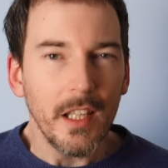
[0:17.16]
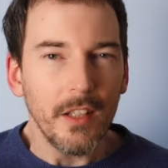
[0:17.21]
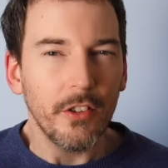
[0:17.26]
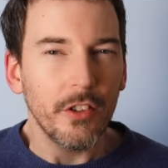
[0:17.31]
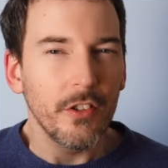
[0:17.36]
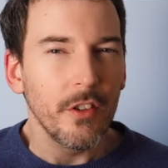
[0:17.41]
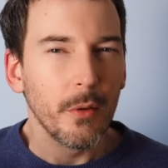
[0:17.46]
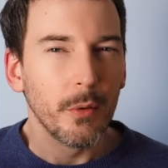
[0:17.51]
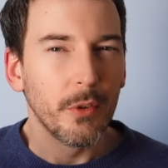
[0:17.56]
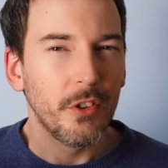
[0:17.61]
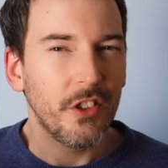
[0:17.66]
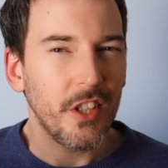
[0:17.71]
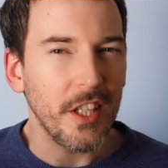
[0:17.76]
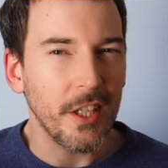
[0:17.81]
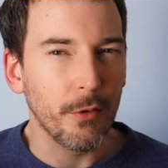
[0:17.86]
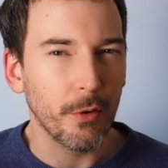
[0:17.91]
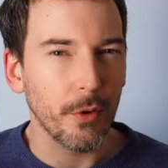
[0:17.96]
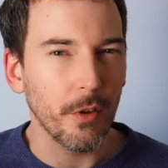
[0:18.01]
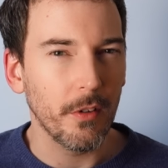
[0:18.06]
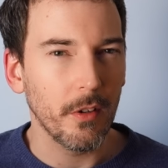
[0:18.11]
It's no
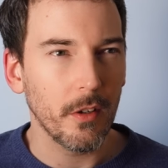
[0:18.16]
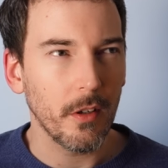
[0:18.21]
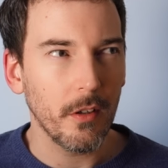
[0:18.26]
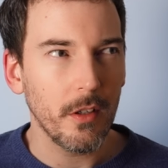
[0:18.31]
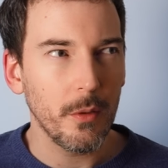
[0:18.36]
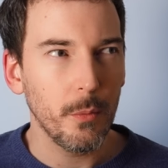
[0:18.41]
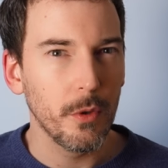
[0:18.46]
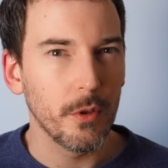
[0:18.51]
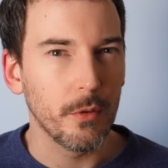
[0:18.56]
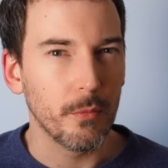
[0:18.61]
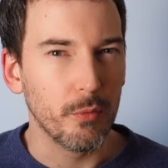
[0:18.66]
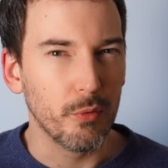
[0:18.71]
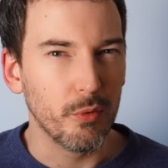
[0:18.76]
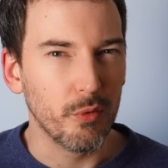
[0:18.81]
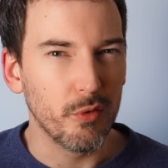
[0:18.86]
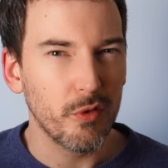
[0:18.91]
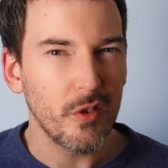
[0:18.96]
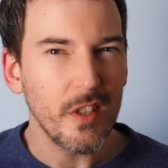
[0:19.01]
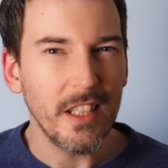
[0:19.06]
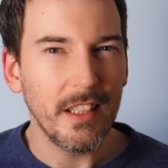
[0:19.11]
secret that I would
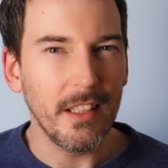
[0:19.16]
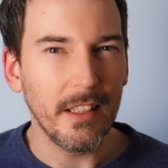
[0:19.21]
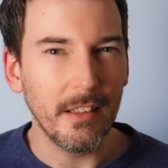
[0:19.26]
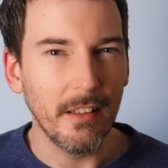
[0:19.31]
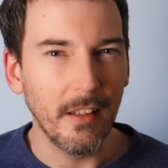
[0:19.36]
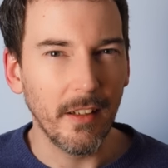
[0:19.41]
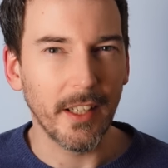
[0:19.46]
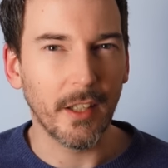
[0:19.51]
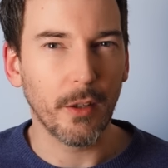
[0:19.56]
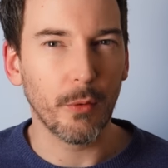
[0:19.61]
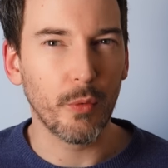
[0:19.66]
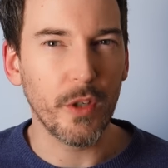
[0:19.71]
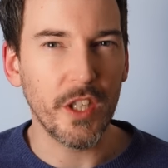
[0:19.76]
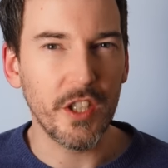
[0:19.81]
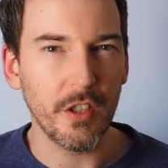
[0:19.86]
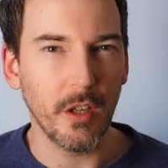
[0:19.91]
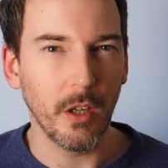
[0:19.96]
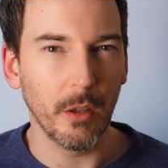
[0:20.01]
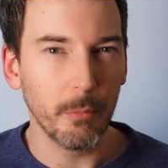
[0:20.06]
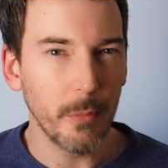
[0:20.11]
really like a
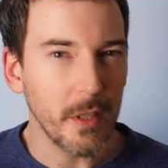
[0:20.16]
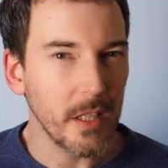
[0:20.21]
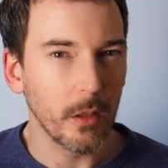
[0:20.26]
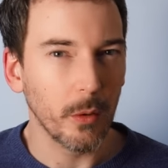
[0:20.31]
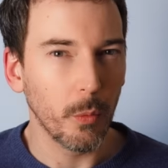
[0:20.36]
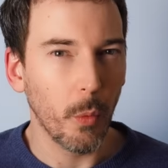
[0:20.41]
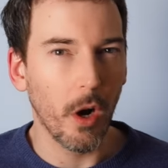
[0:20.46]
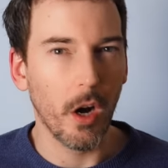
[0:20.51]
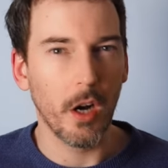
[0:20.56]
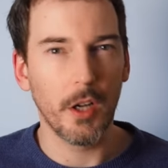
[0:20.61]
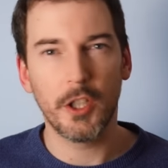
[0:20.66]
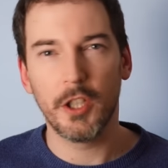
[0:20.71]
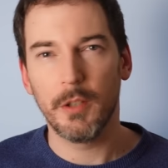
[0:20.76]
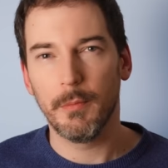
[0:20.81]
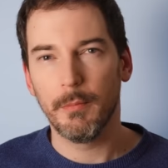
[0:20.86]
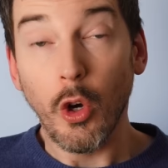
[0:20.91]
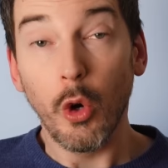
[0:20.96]
Richard Mille watch.